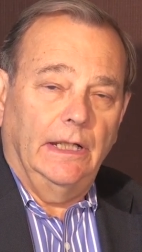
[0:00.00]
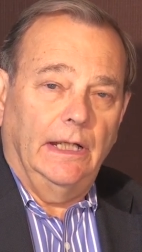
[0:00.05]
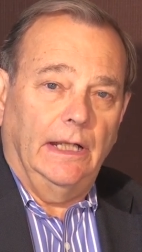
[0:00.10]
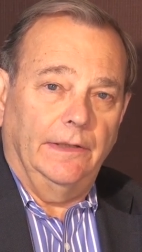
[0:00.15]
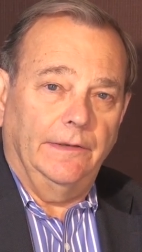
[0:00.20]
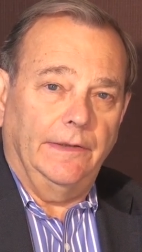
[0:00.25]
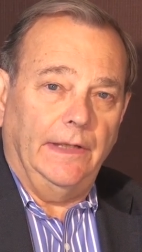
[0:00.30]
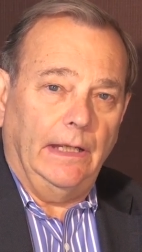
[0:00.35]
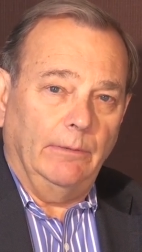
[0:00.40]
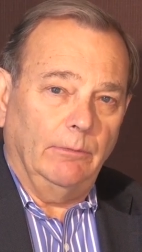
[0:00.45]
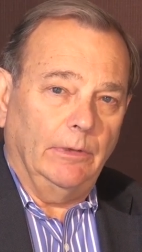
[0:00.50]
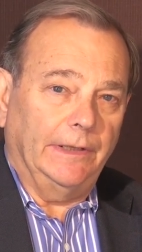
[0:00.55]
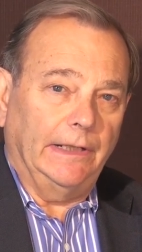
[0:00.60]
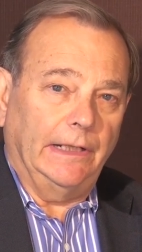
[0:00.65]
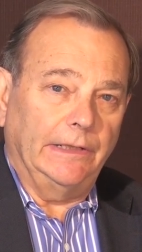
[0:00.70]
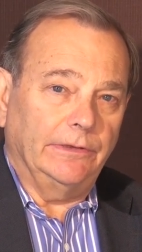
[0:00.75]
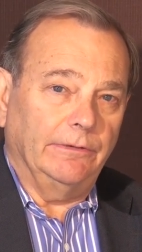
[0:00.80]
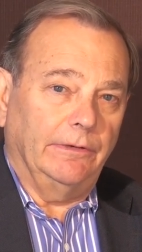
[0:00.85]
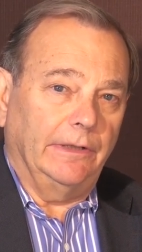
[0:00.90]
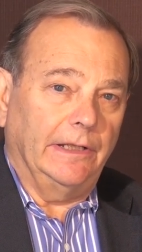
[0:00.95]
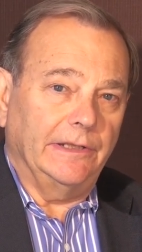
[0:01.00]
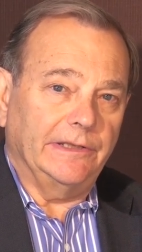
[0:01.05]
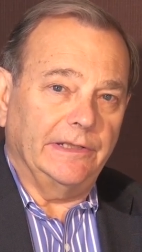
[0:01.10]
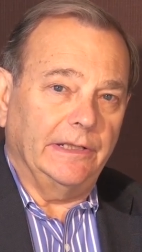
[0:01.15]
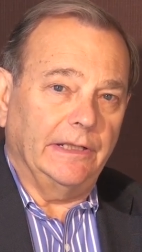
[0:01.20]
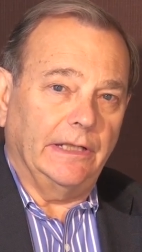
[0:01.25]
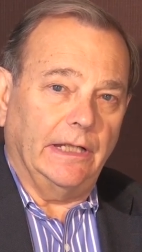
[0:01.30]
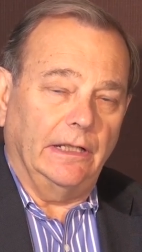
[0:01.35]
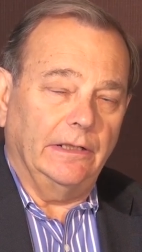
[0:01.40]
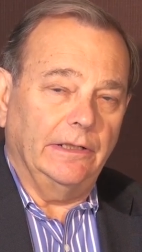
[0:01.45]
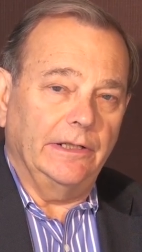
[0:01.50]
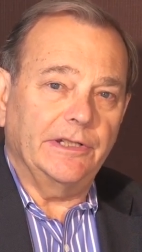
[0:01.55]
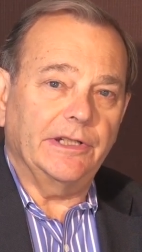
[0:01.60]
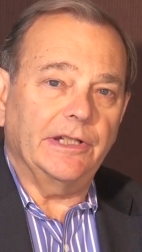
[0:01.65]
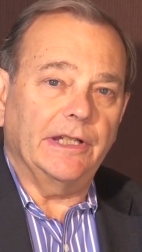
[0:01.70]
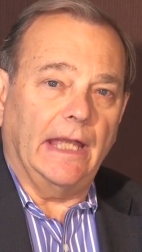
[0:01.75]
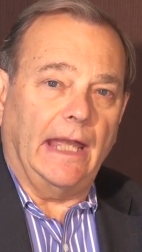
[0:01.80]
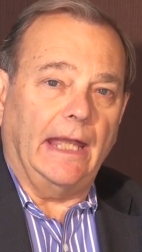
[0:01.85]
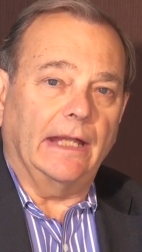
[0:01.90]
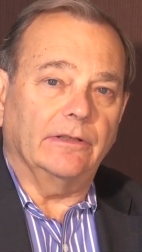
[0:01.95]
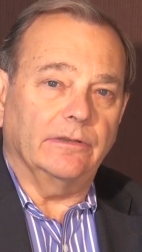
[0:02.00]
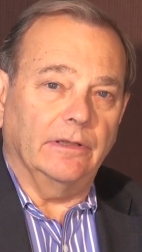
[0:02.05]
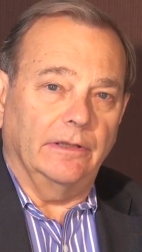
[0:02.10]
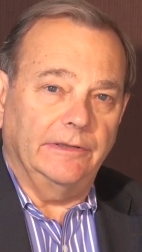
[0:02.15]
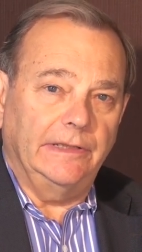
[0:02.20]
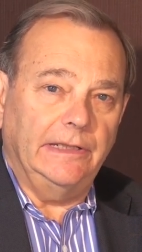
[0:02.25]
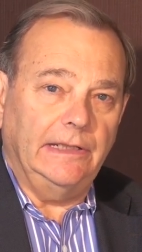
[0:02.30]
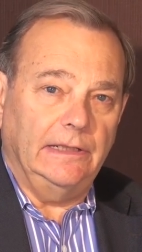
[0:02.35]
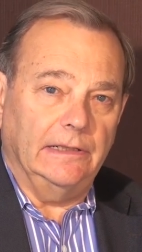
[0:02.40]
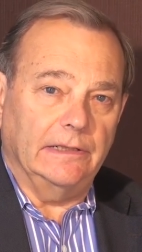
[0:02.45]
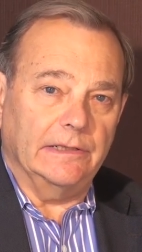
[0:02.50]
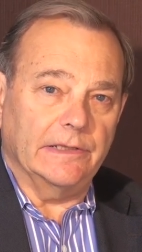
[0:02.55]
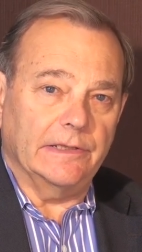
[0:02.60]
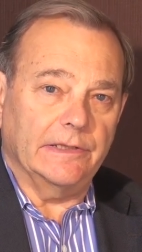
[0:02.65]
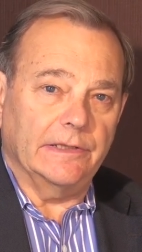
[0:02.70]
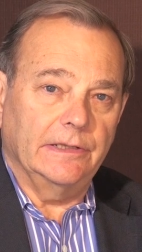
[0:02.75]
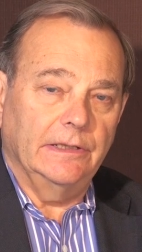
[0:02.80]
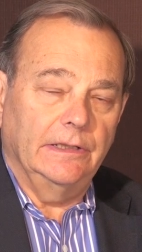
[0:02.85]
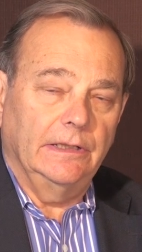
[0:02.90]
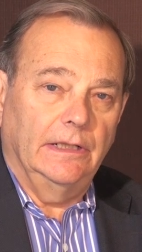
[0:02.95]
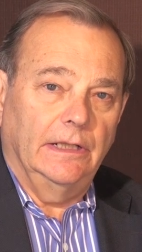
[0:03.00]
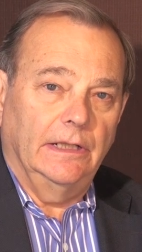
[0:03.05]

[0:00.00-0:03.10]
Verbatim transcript: And there, what they're doing is encouraging agro dealers.